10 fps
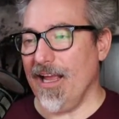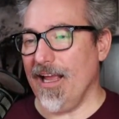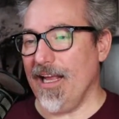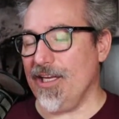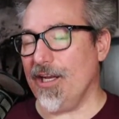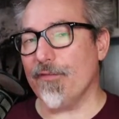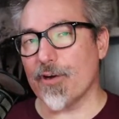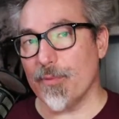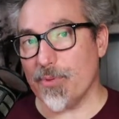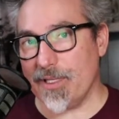and you never
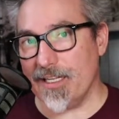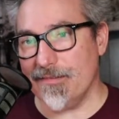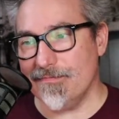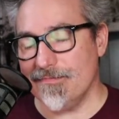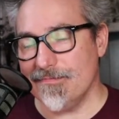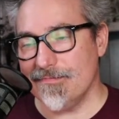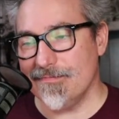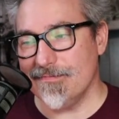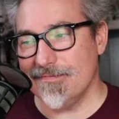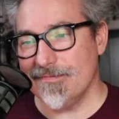complete it,
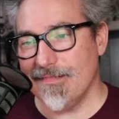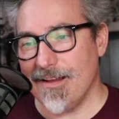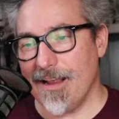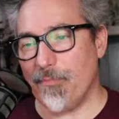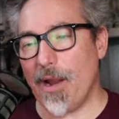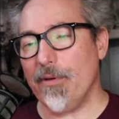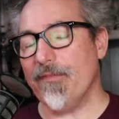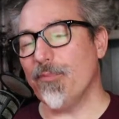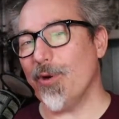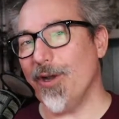and probably
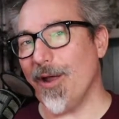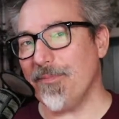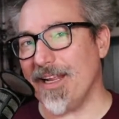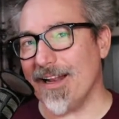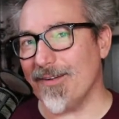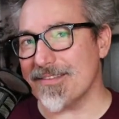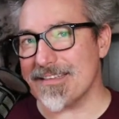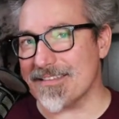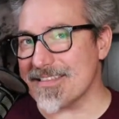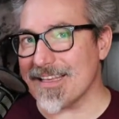haven't put an update out
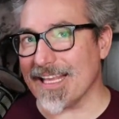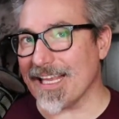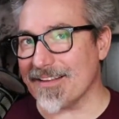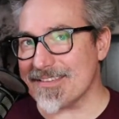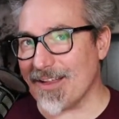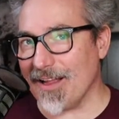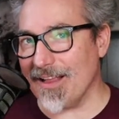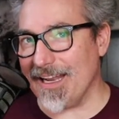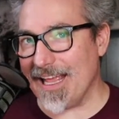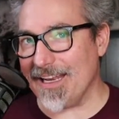since like
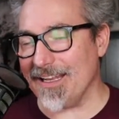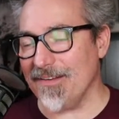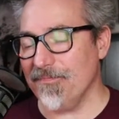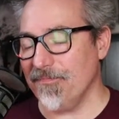it ended.